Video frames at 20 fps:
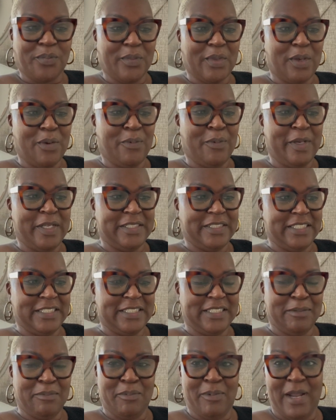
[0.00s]
with just
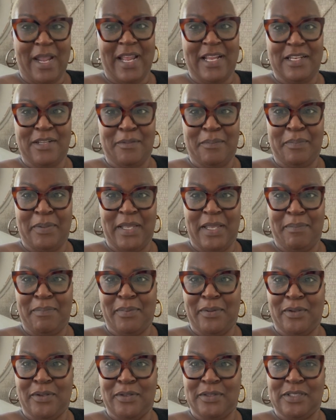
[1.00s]
some random
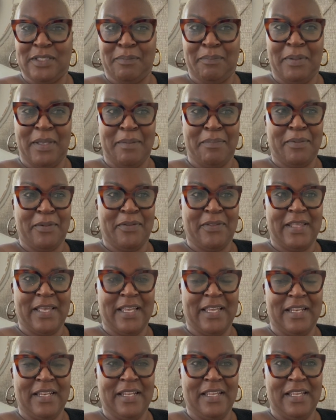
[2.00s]
people, some people that